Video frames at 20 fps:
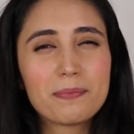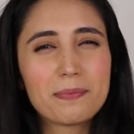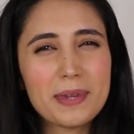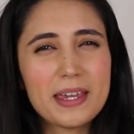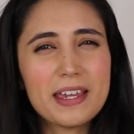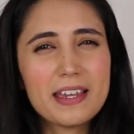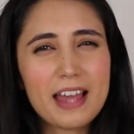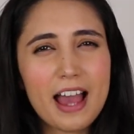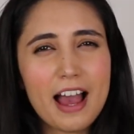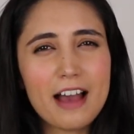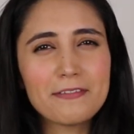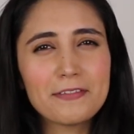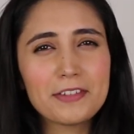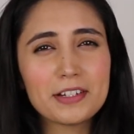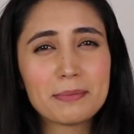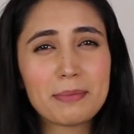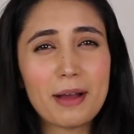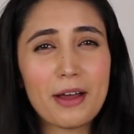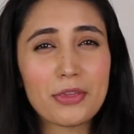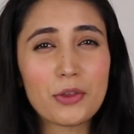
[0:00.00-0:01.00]
Be
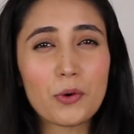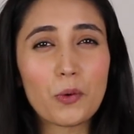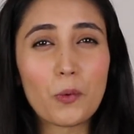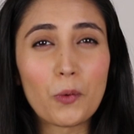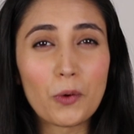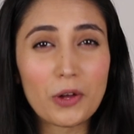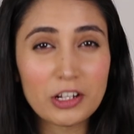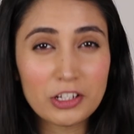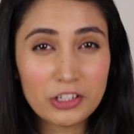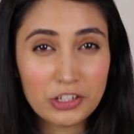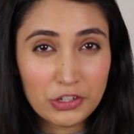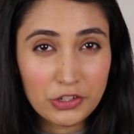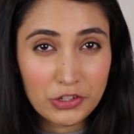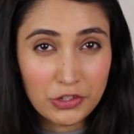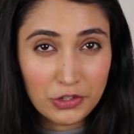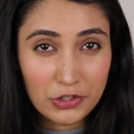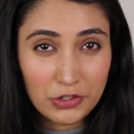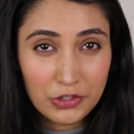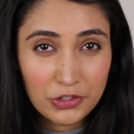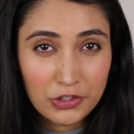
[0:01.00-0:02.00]
careful about the oil you
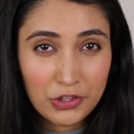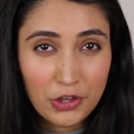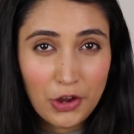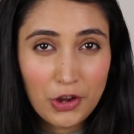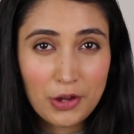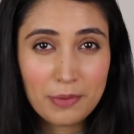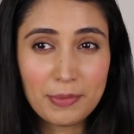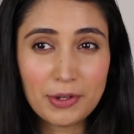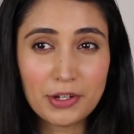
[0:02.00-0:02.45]
use though,